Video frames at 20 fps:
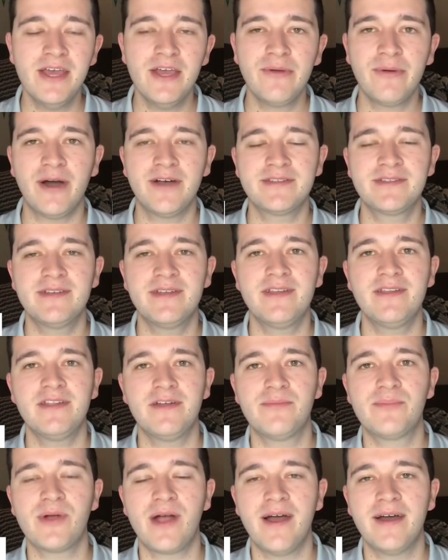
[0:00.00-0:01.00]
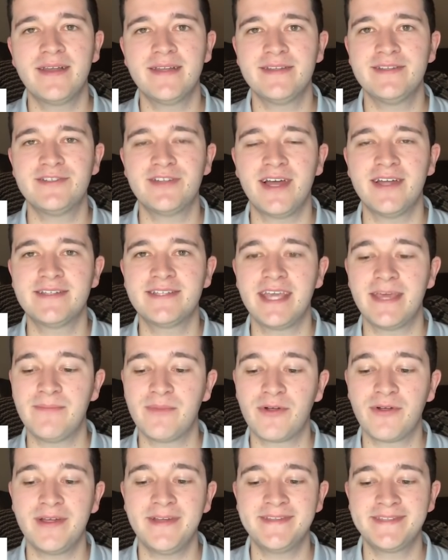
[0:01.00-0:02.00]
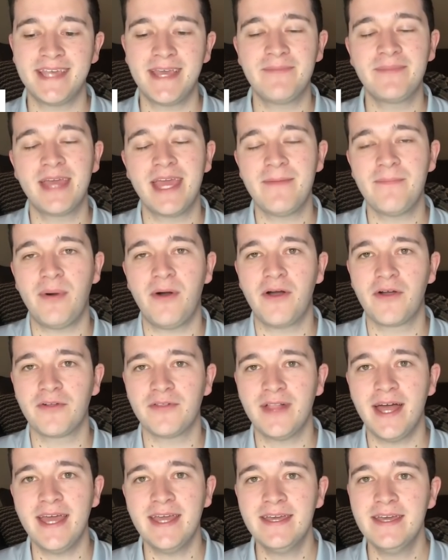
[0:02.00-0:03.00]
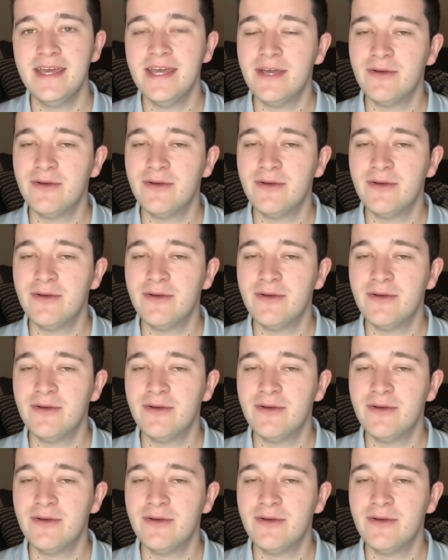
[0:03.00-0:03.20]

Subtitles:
We also did a LeBron and DeJounte Murray same game parlay,